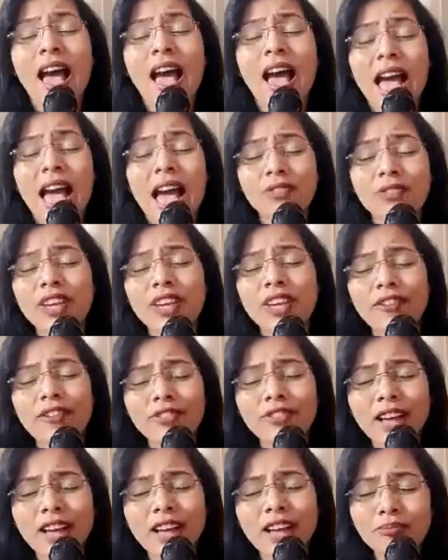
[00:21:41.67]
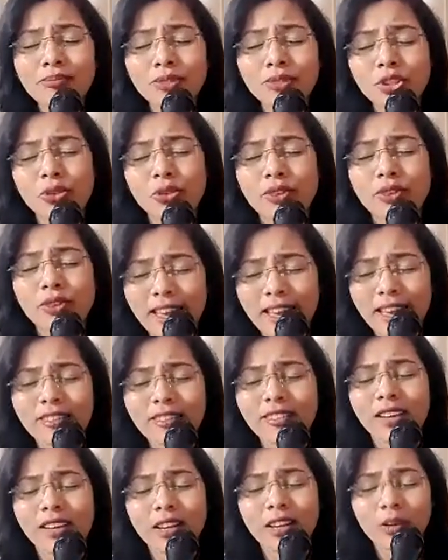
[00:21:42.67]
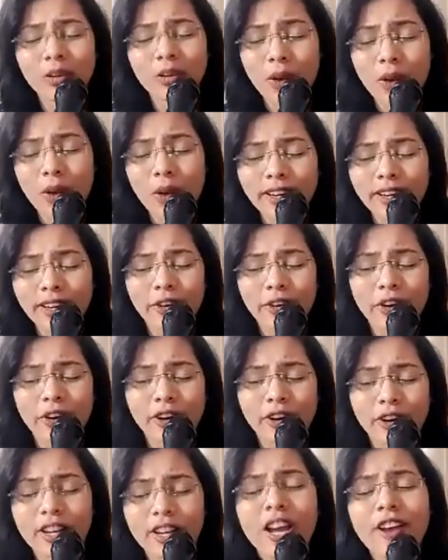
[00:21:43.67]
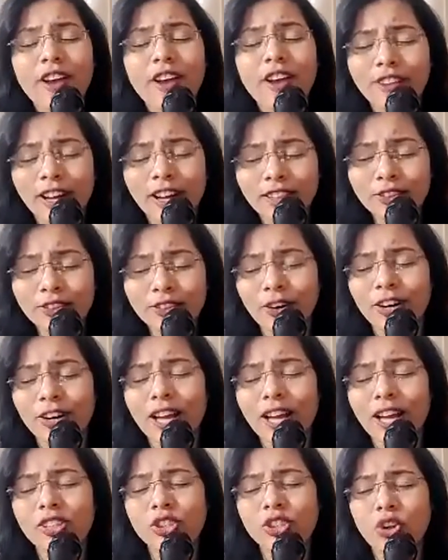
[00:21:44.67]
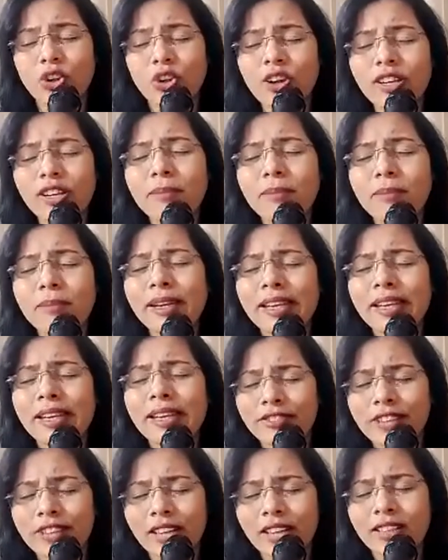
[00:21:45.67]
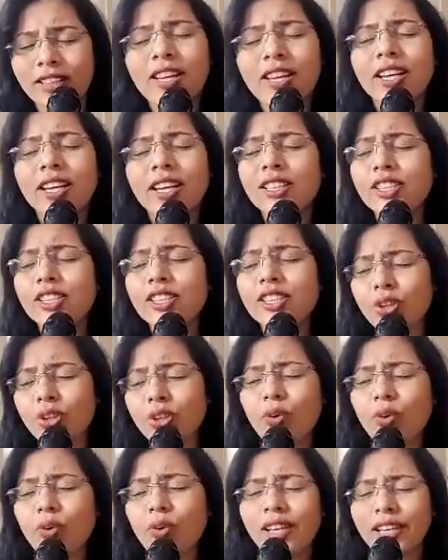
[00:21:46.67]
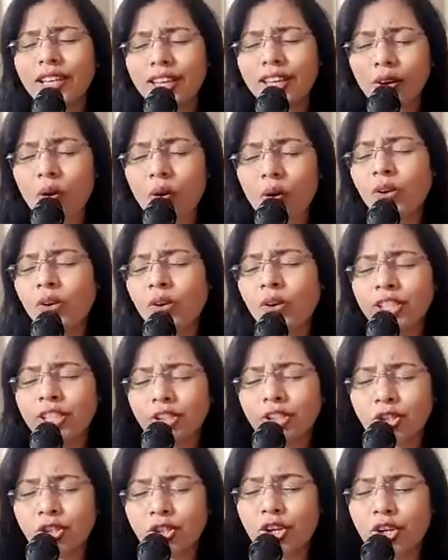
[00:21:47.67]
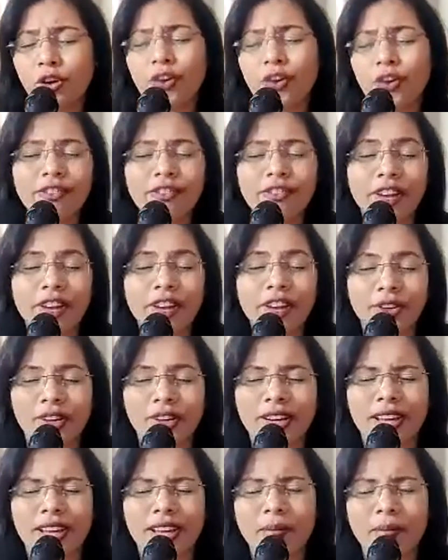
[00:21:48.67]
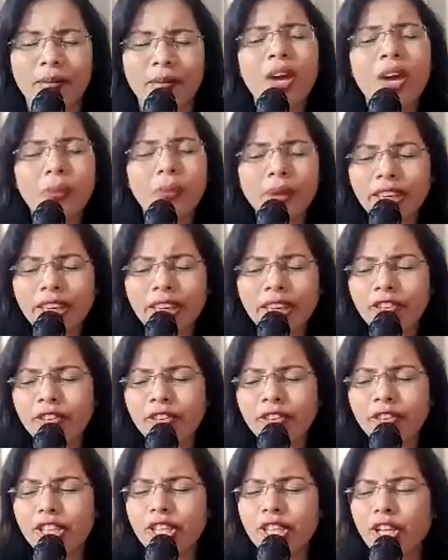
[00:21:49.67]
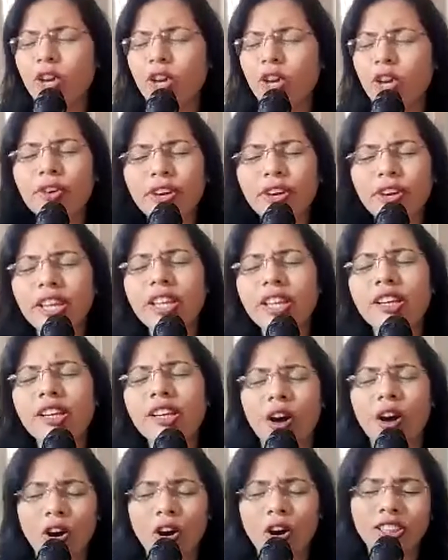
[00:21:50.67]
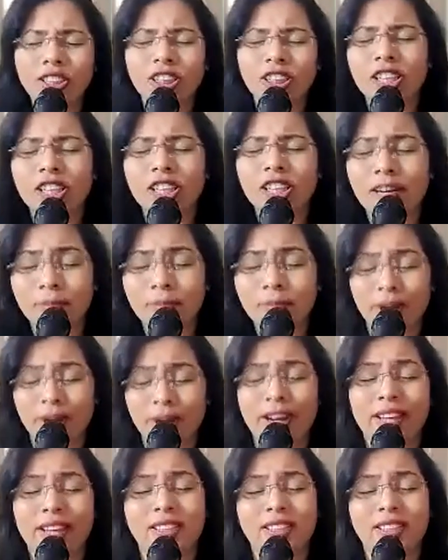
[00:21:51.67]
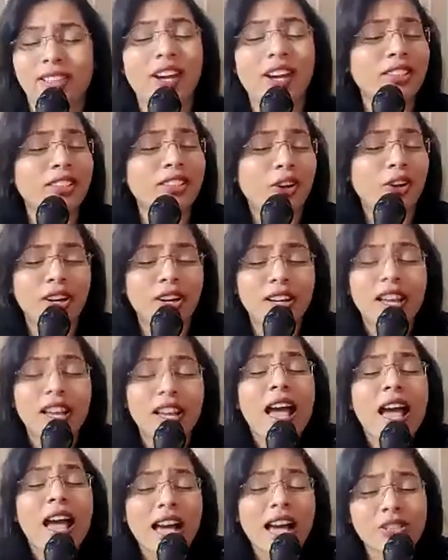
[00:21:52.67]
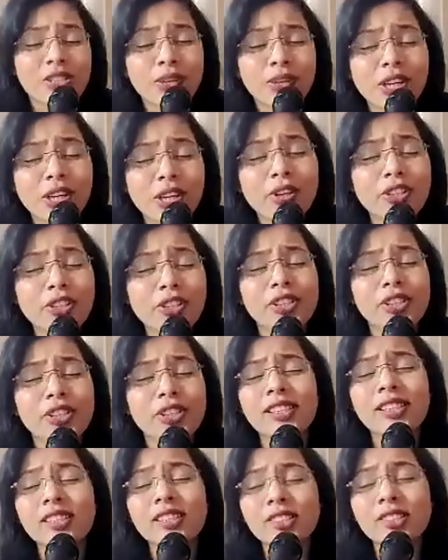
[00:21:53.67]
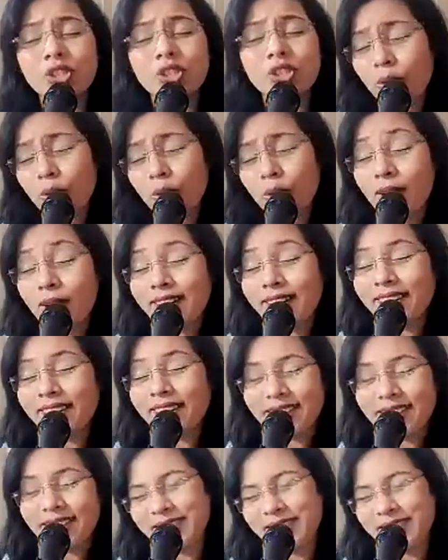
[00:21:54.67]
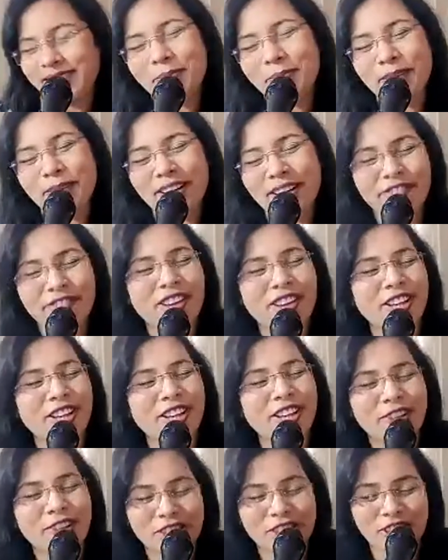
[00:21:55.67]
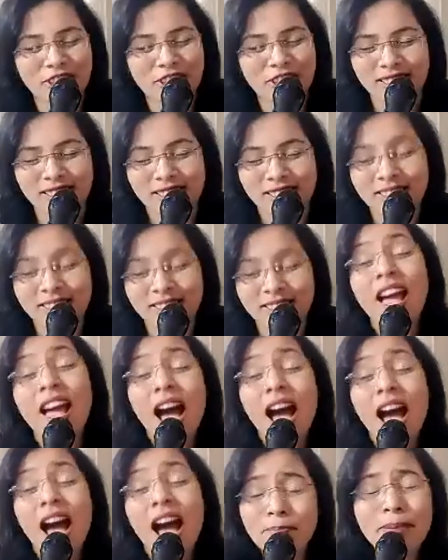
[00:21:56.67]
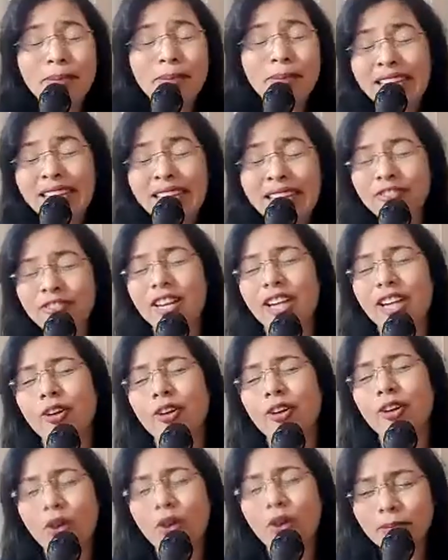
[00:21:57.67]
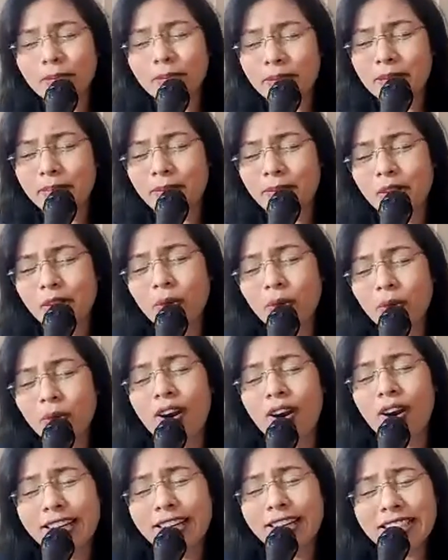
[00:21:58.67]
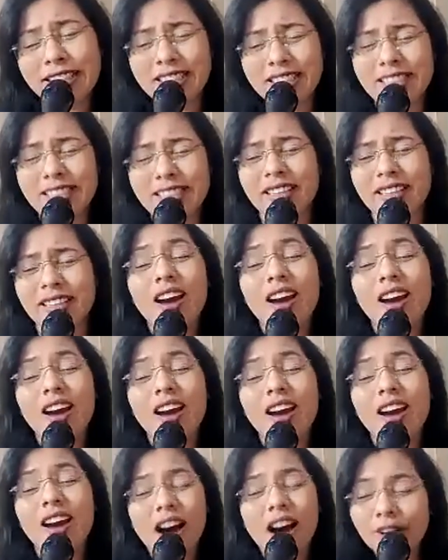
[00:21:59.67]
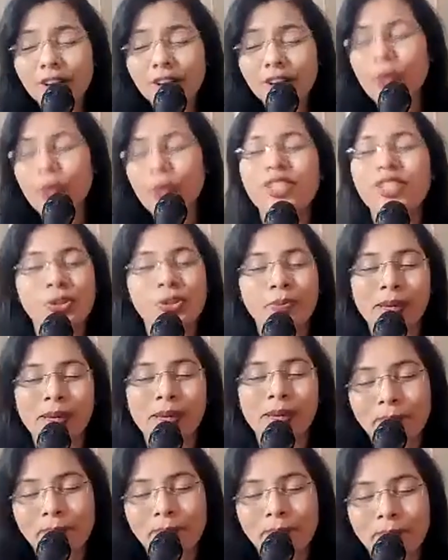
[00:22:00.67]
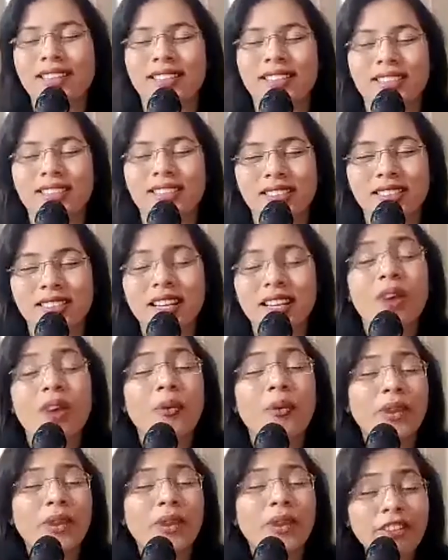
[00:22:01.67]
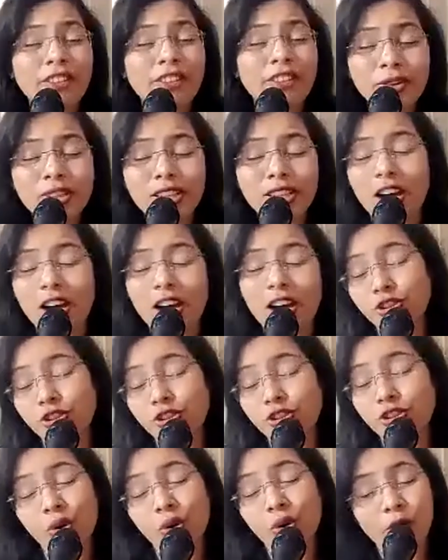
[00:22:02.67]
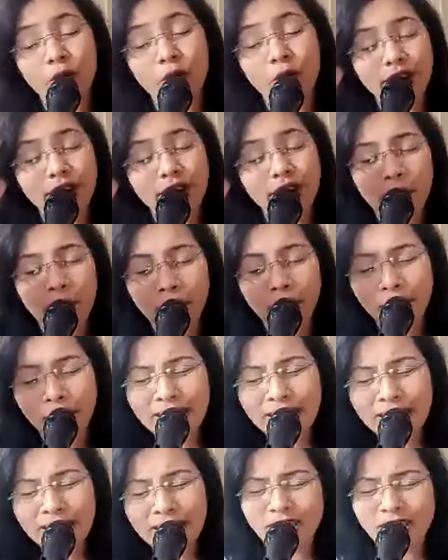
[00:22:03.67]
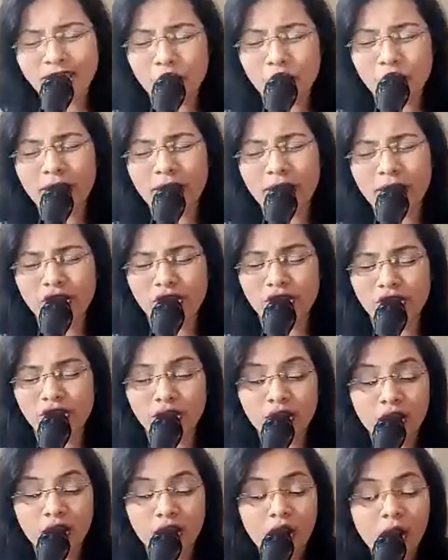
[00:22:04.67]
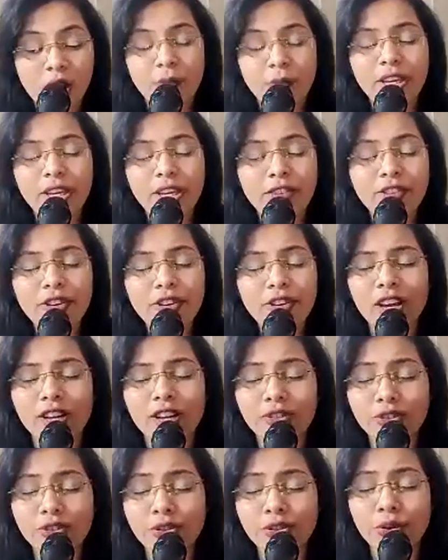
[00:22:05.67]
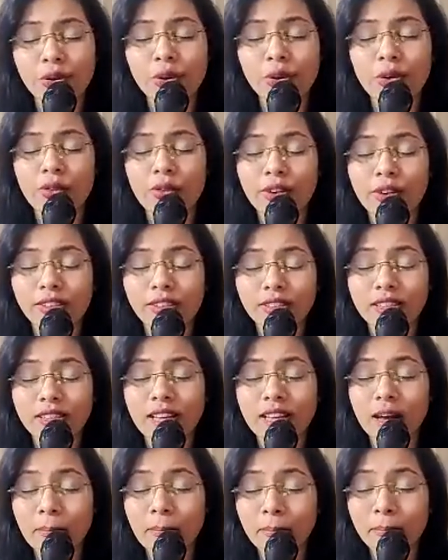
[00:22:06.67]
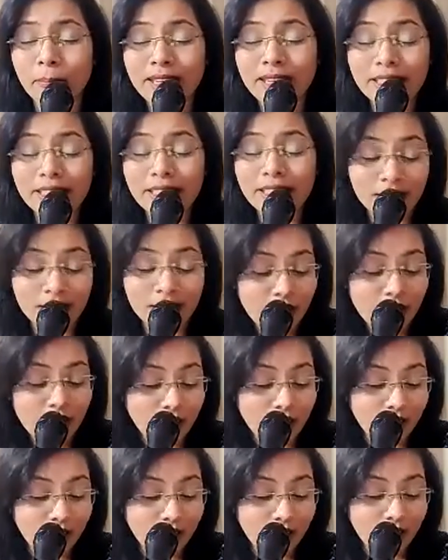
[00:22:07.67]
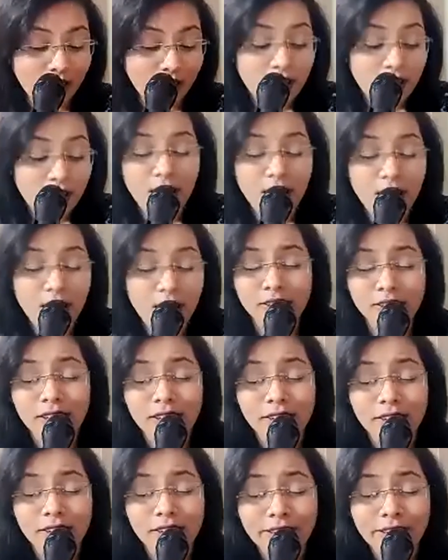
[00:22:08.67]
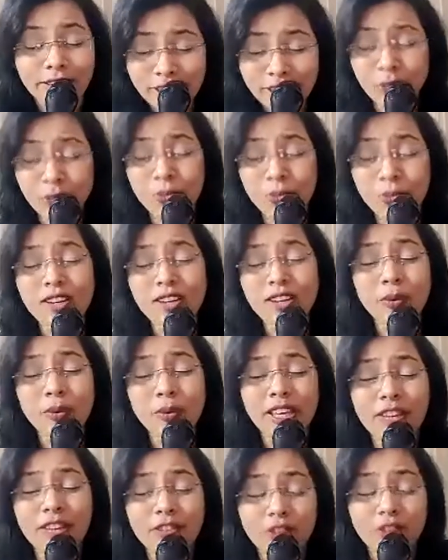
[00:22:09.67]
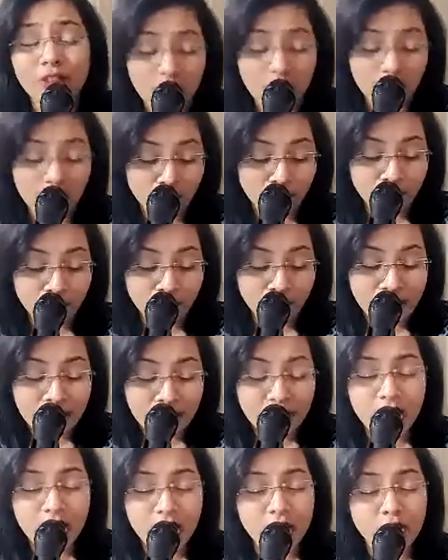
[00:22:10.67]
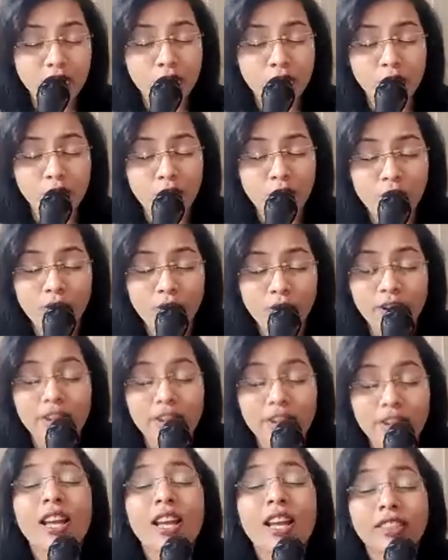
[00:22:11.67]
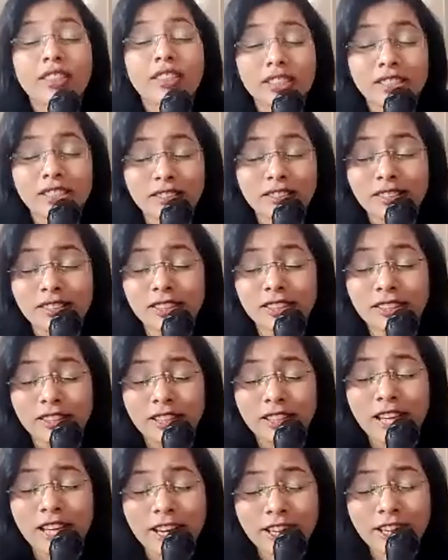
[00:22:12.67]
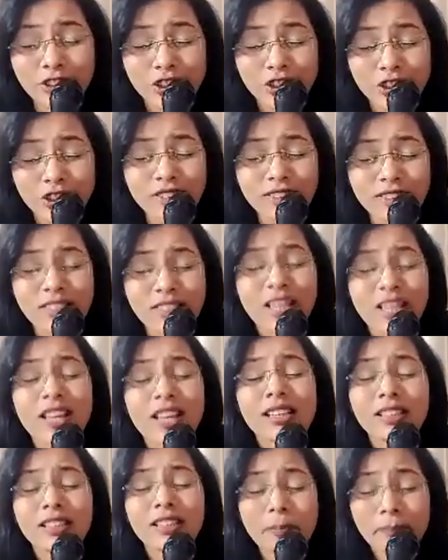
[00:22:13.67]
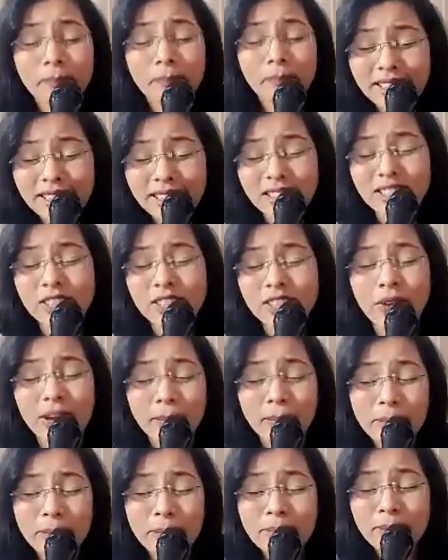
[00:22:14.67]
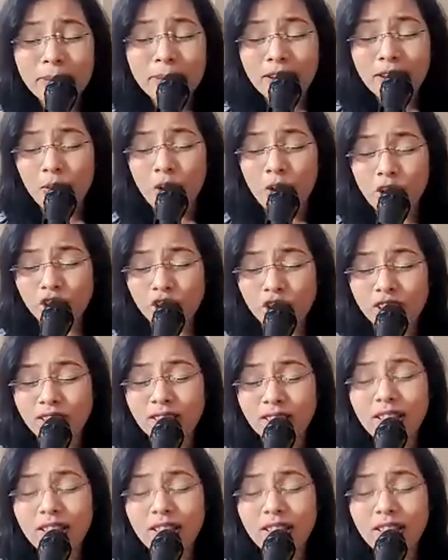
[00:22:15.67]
As we have come together in one accord, Father God, I strongly believe that it is only and only to glorify your name. We give you the glory, honor, and praise, Father God, as we are going to listen to your word and testimony, Father God, Jesus. I believe that all the people who are listening are going be blessed. We give you the control over complete situation. We give you control over the complete um, uh, uh, network. We give you complete control over the, the connections, the places where people are watching.